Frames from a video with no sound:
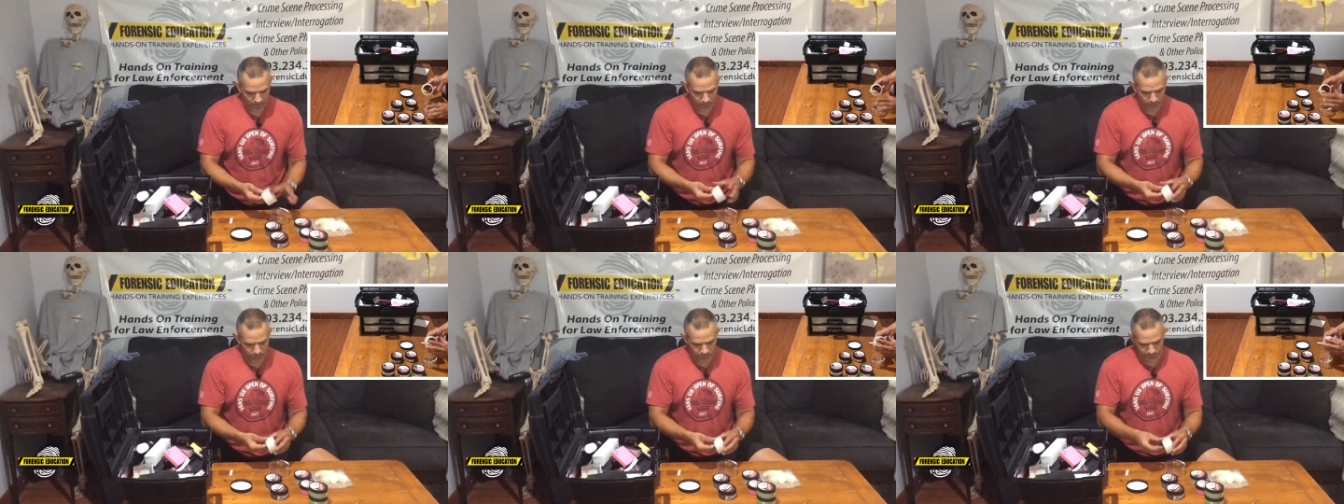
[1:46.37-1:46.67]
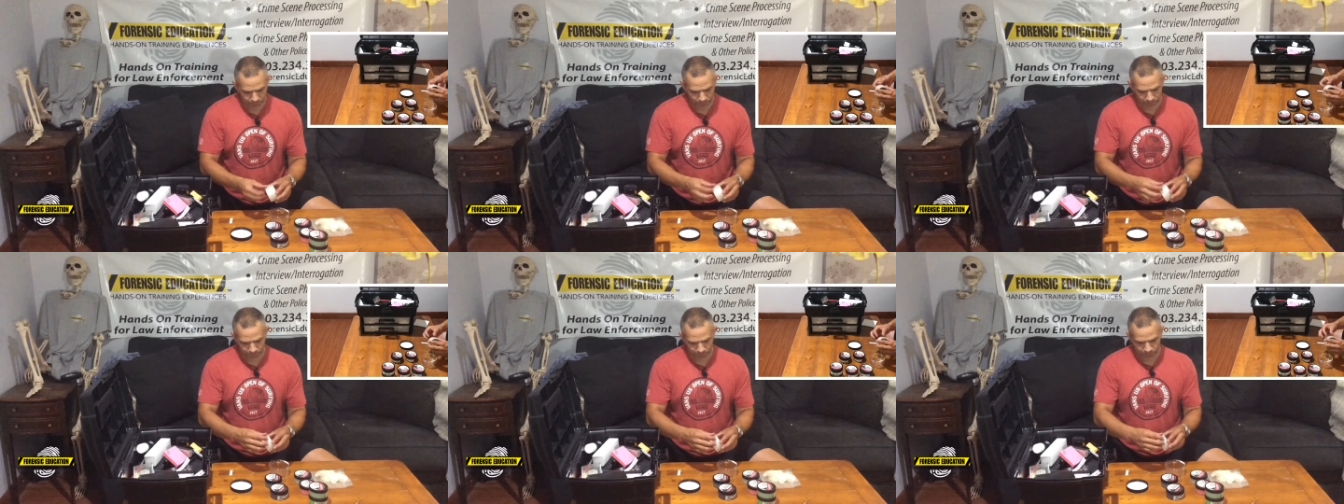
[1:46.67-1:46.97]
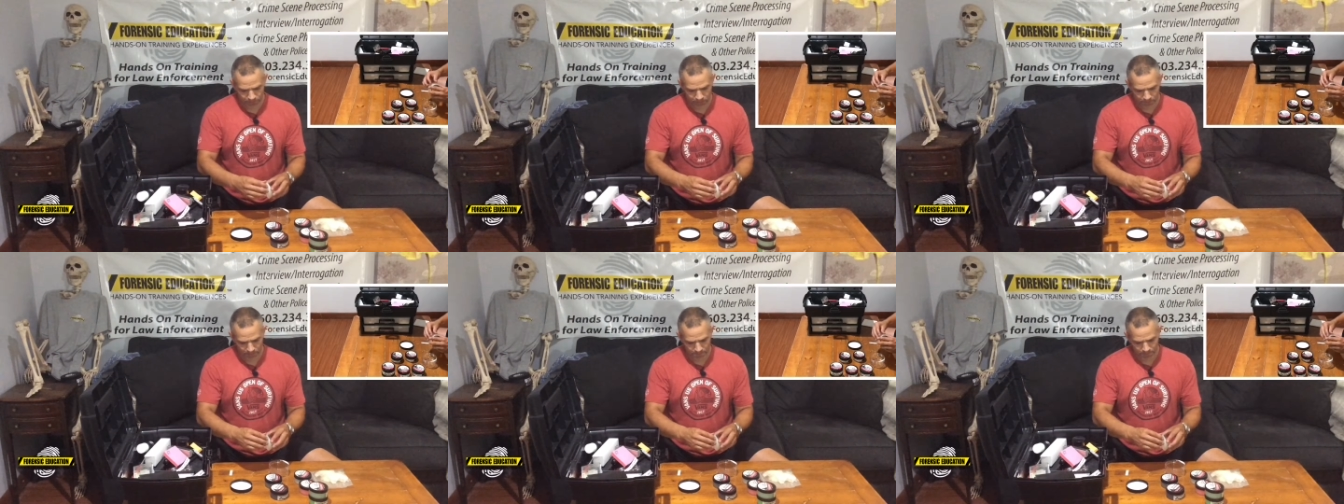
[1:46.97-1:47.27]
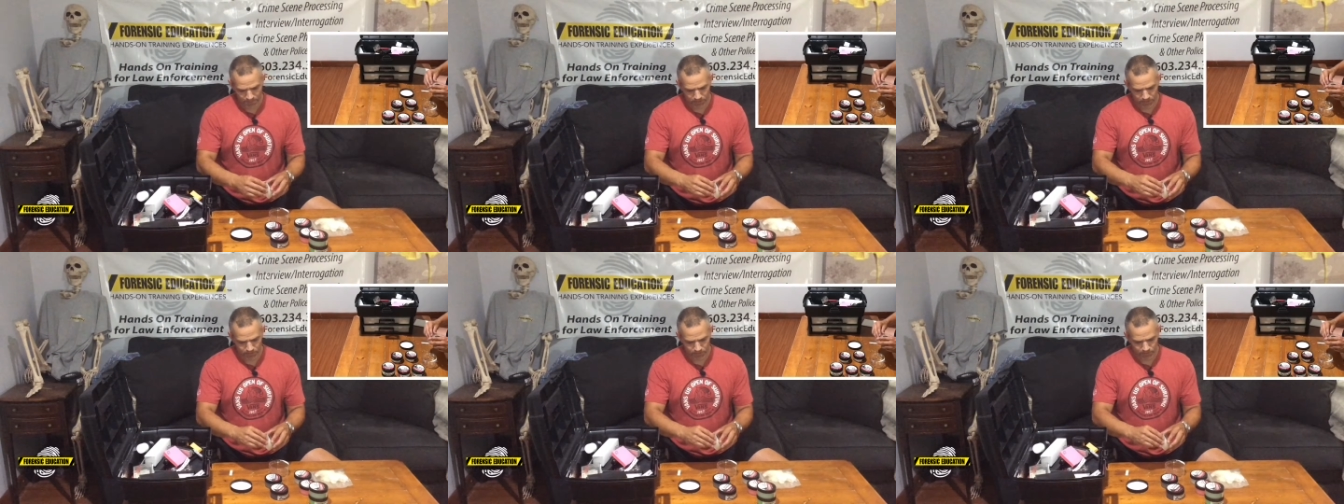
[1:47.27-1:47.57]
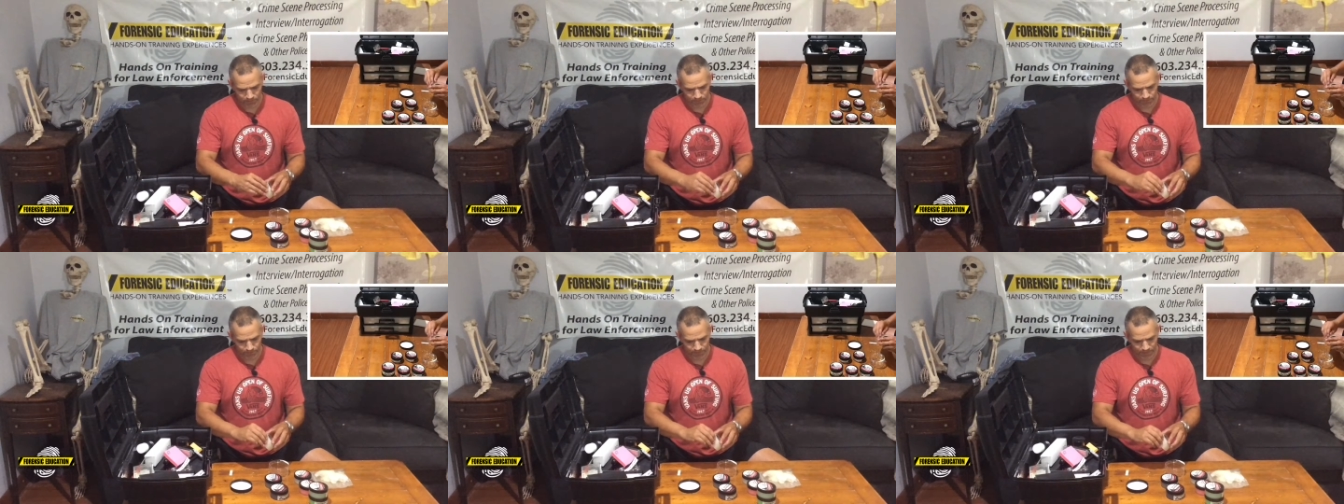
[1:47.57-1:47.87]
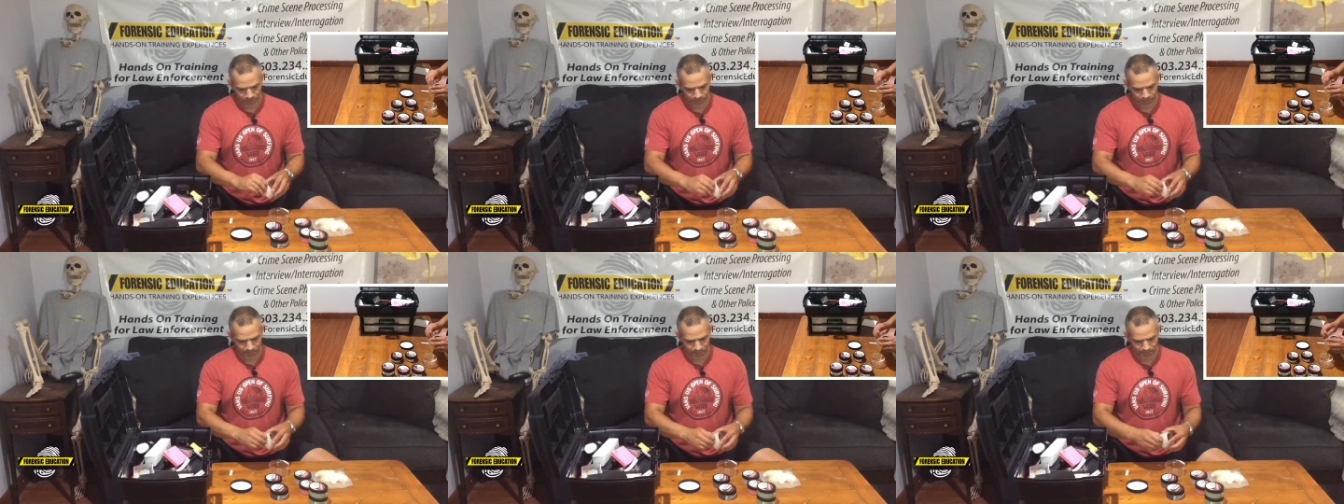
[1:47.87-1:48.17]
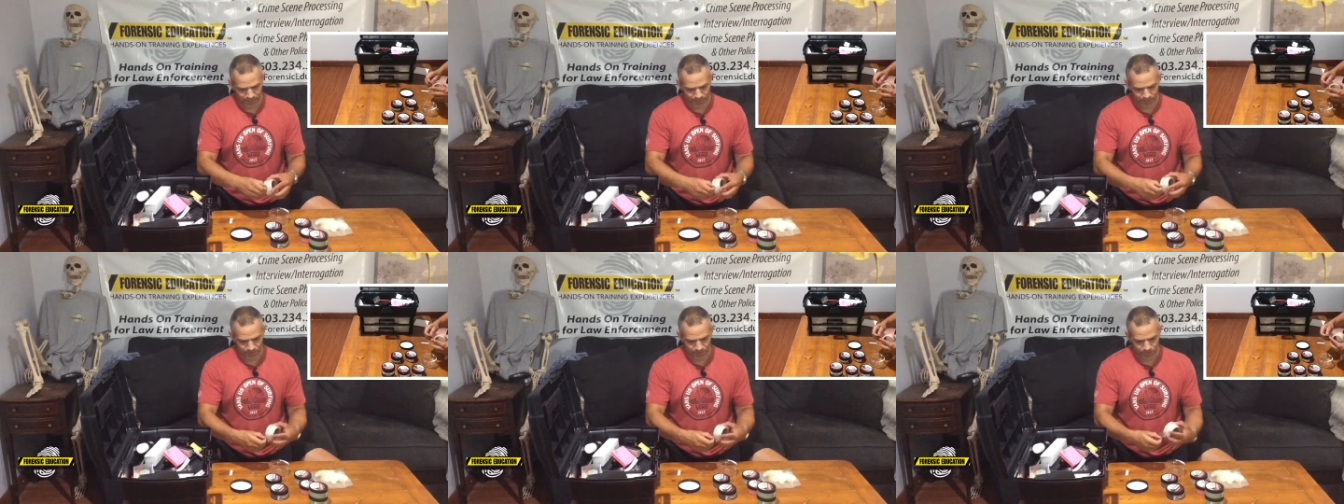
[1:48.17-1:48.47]
The Diff-Lift tape is
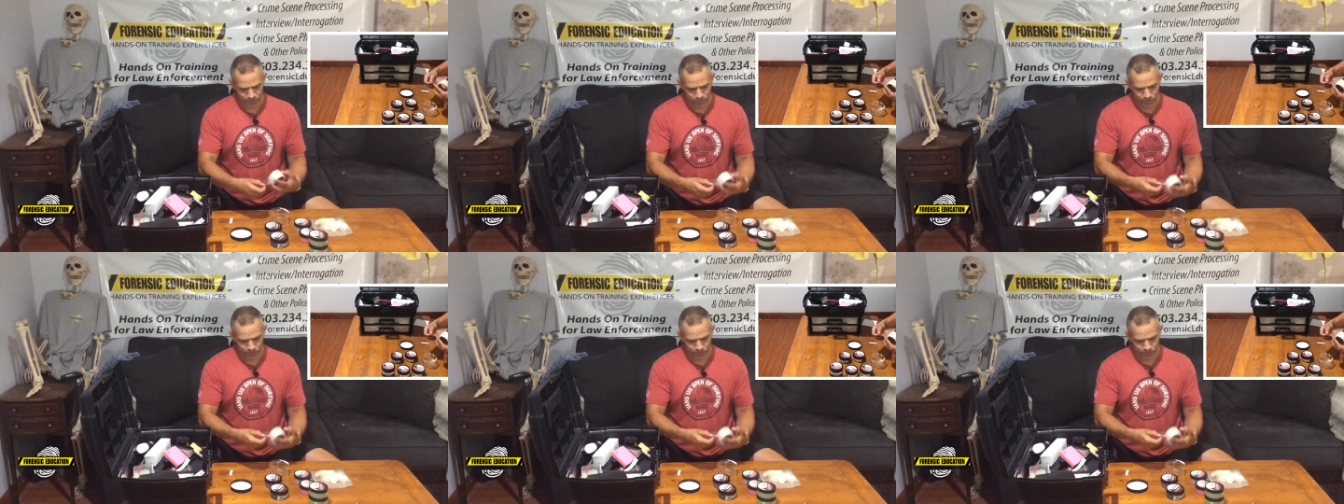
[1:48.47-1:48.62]
fantastic.